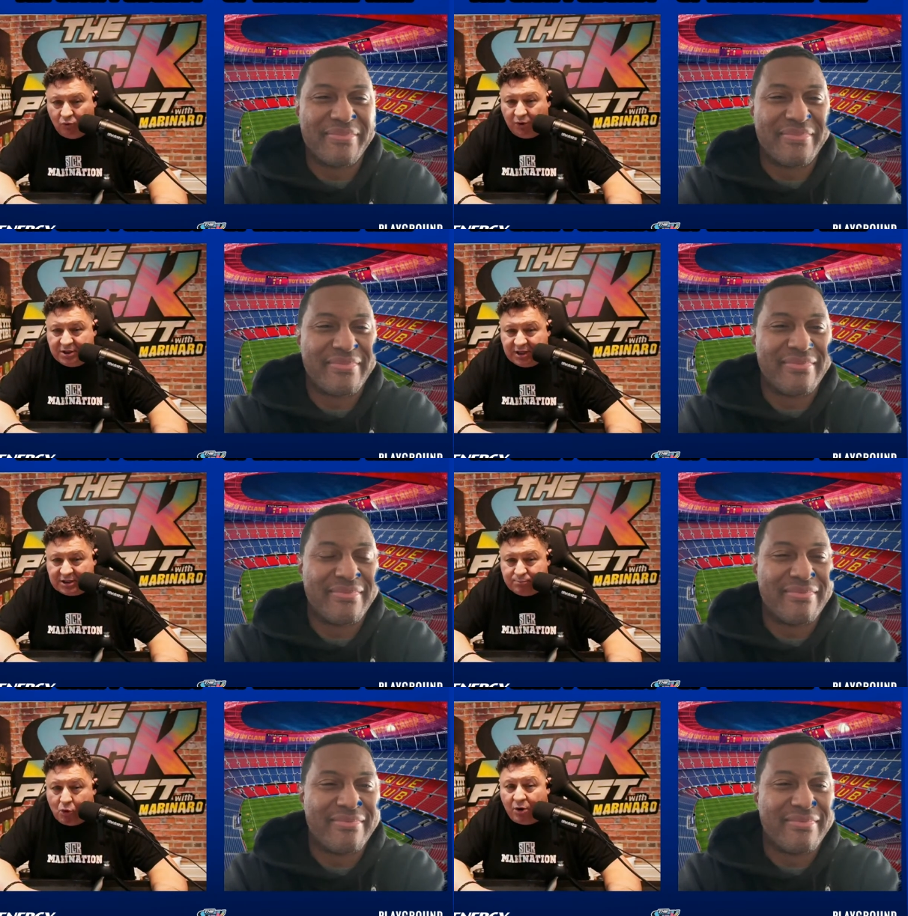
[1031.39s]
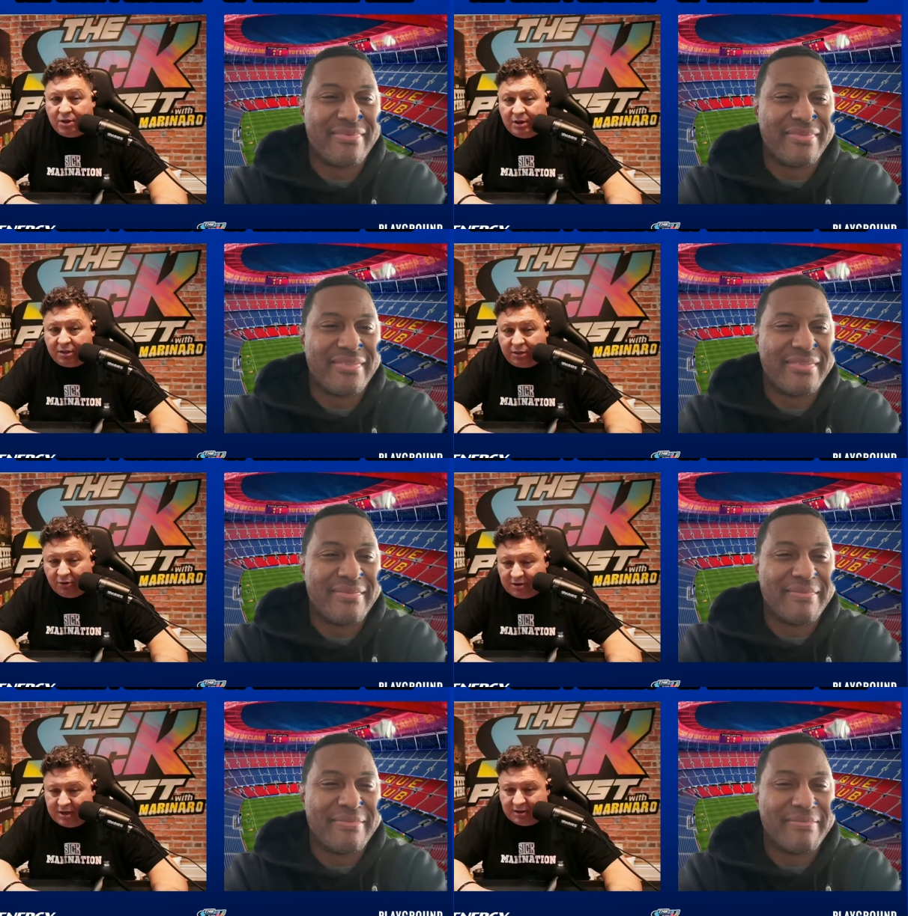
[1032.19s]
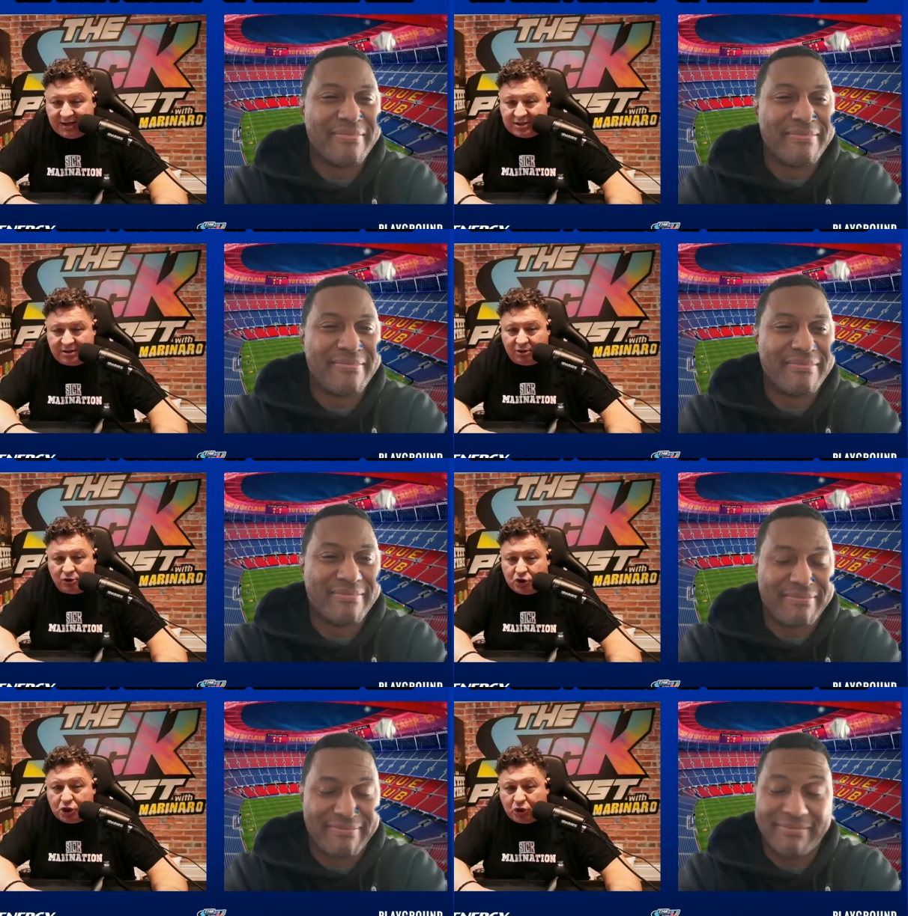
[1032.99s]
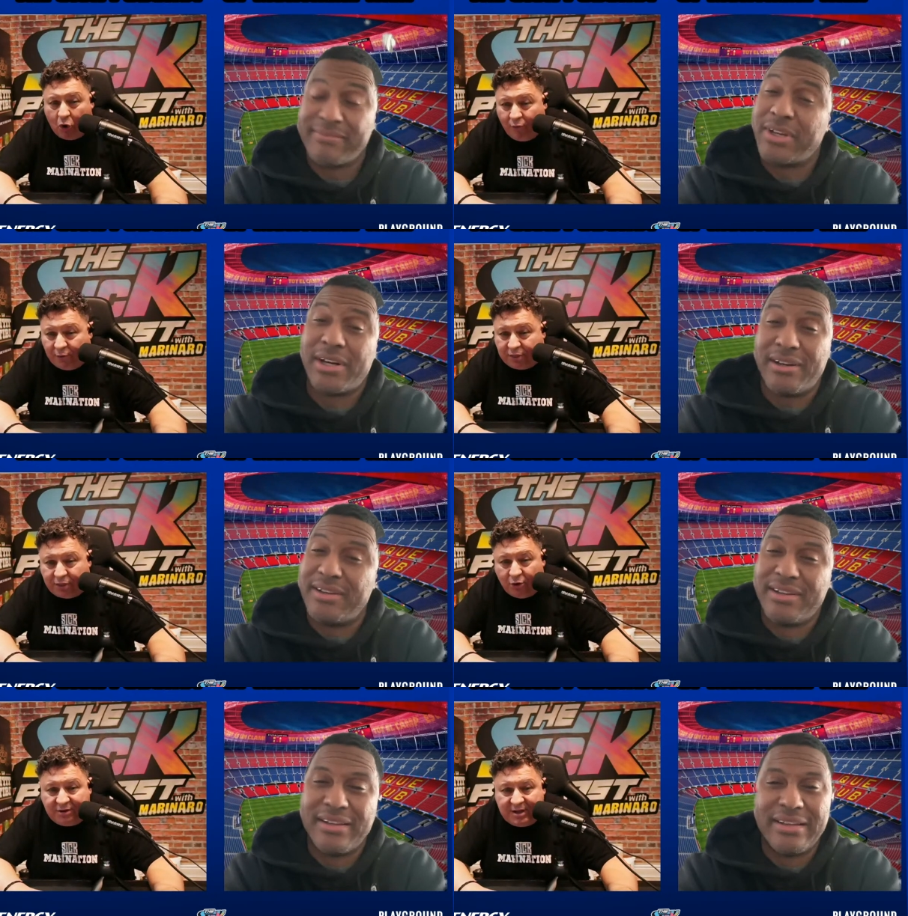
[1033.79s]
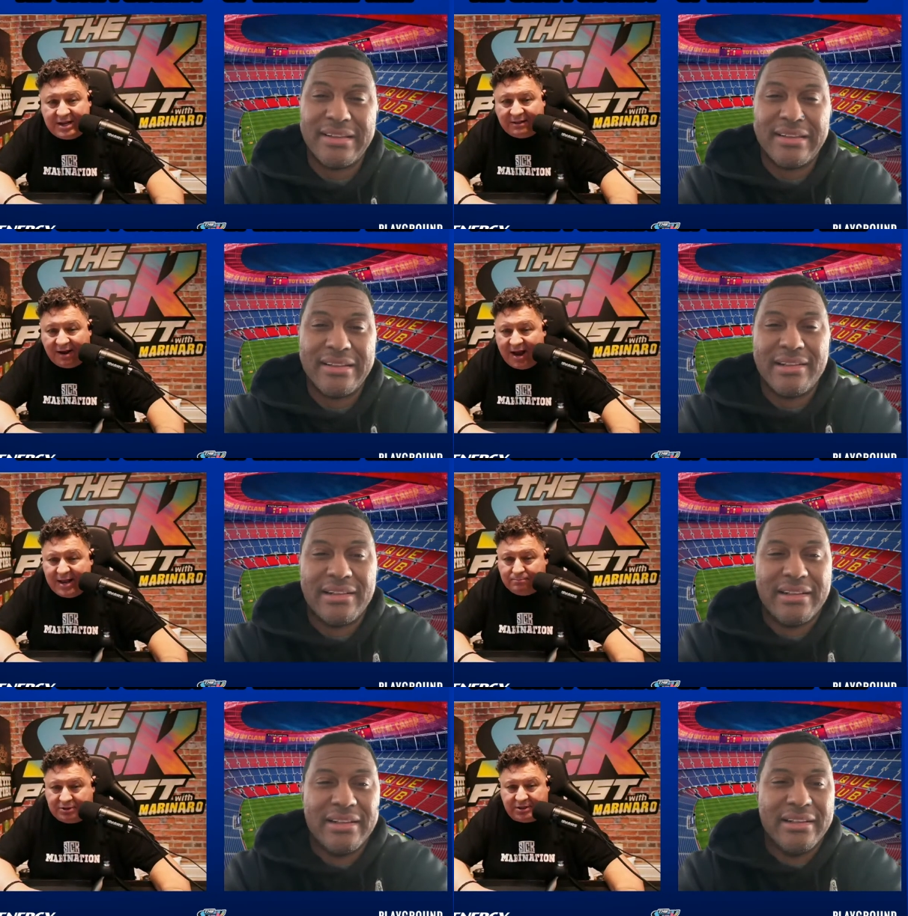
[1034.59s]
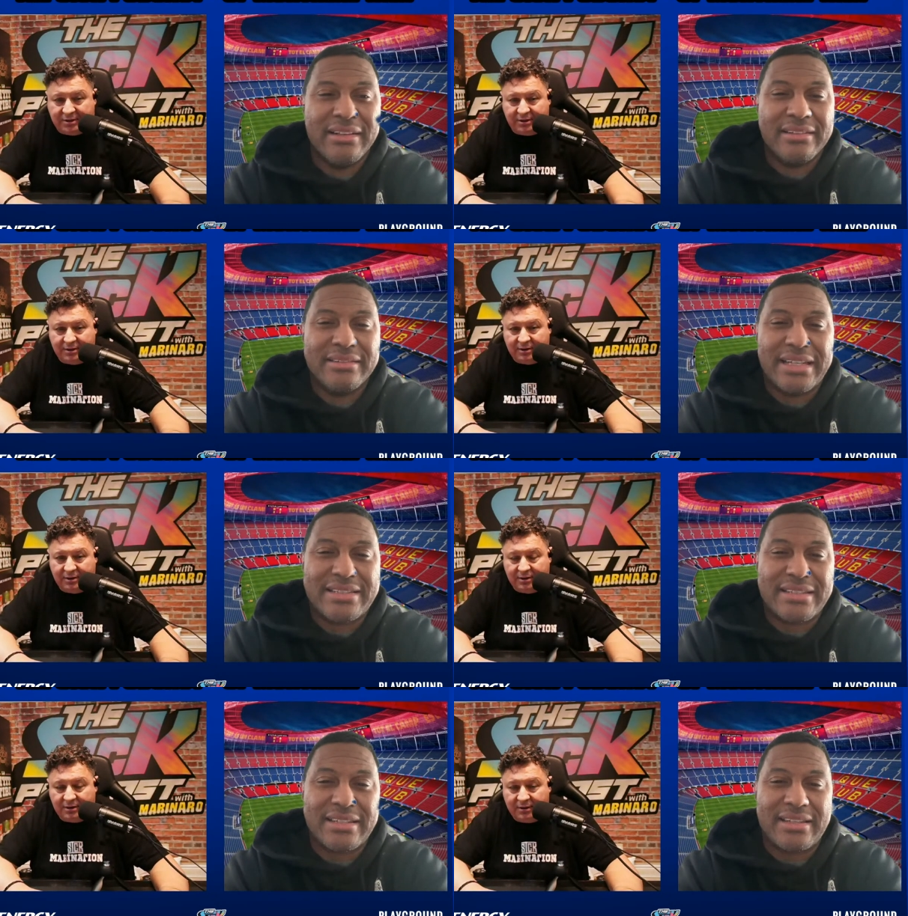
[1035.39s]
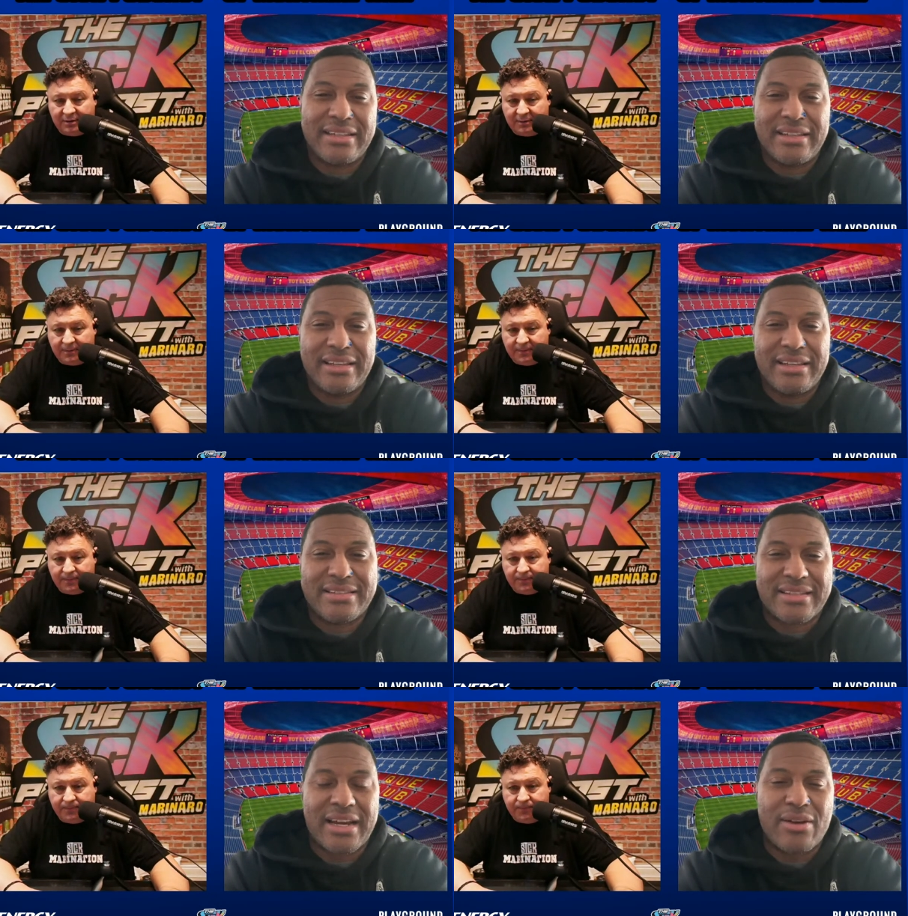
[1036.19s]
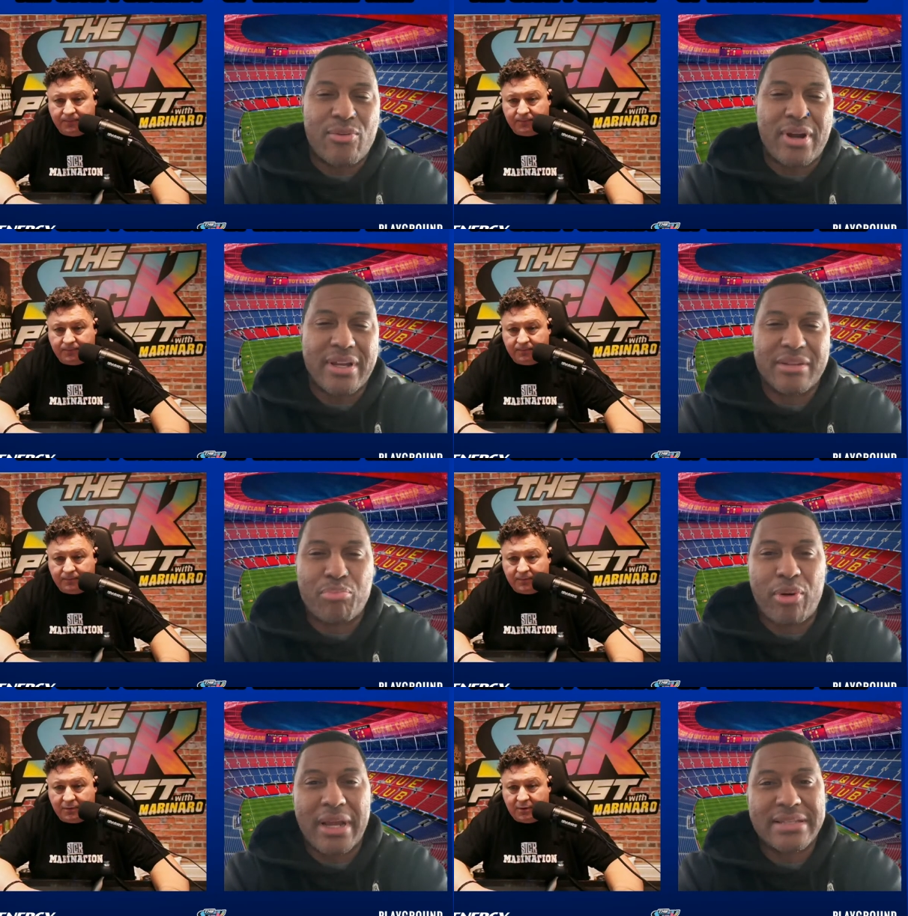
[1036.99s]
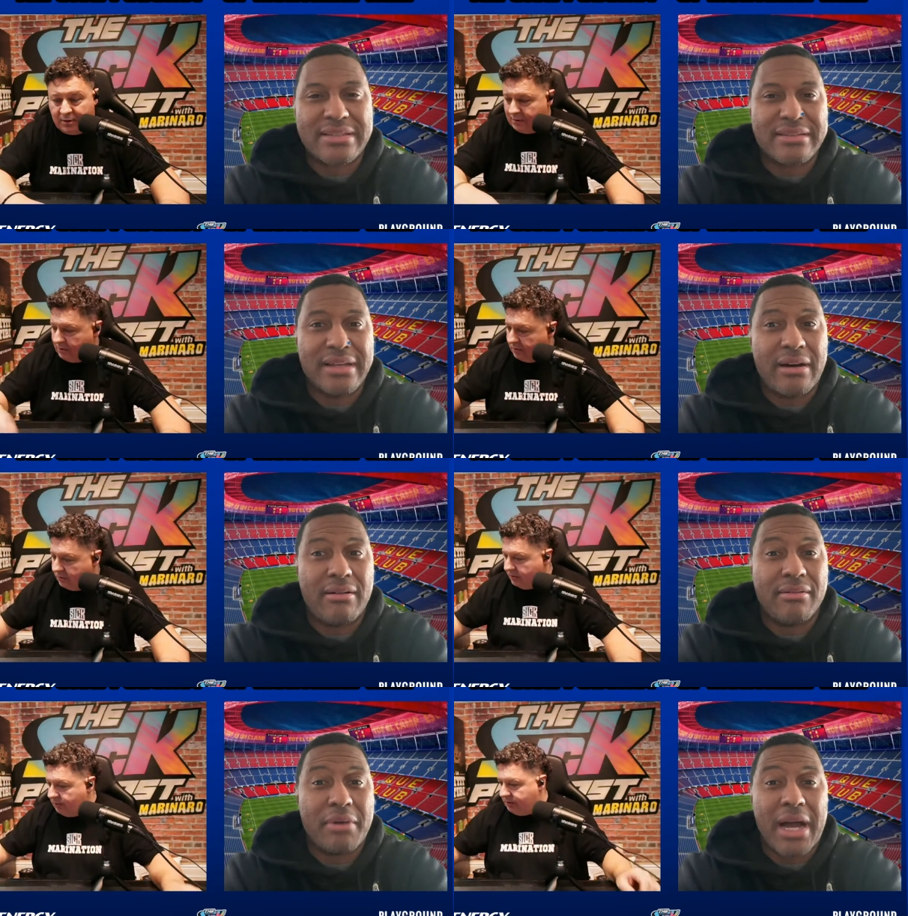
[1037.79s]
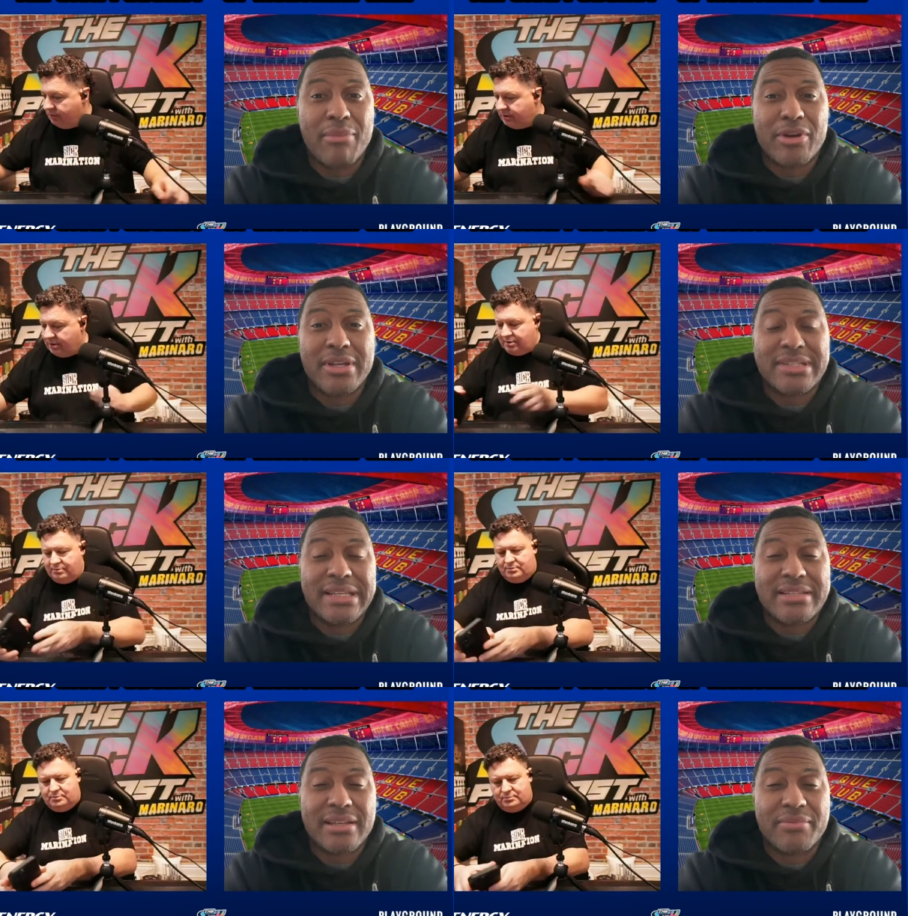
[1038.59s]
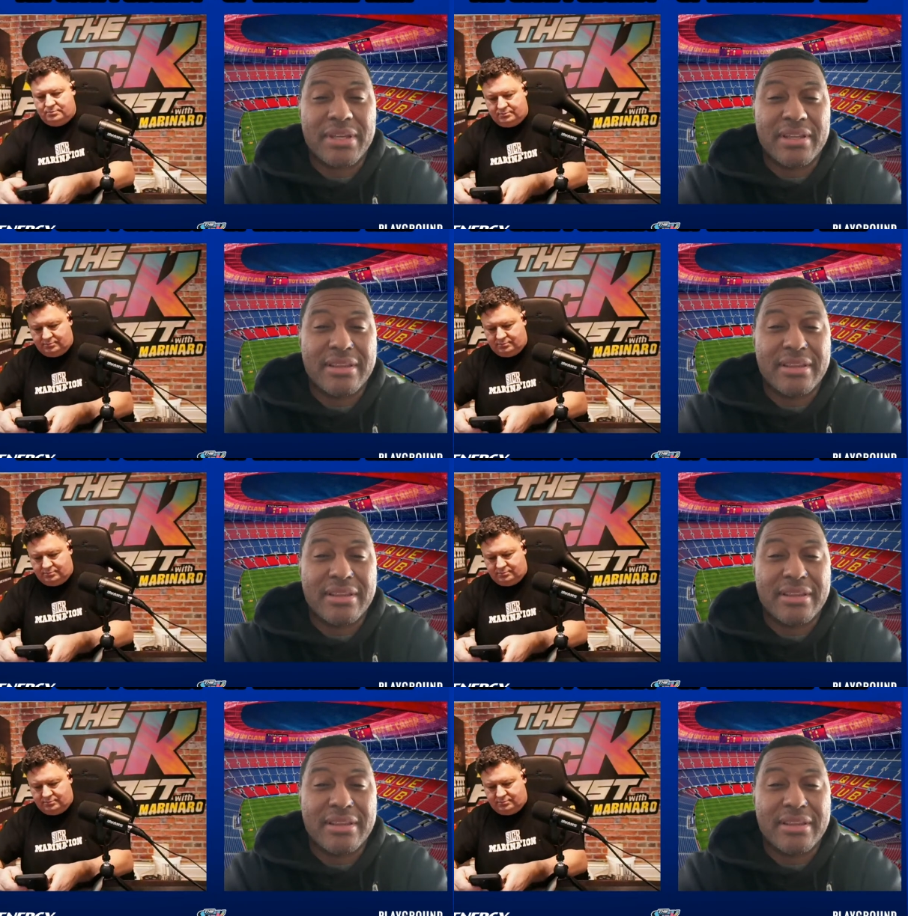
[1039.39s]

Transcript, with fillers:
Speaker 1: What is it? It's more than thirteen. It's just over thirteen
Speaker 2: times. That's a, a, a skyrocket price. Now I'm going to say something.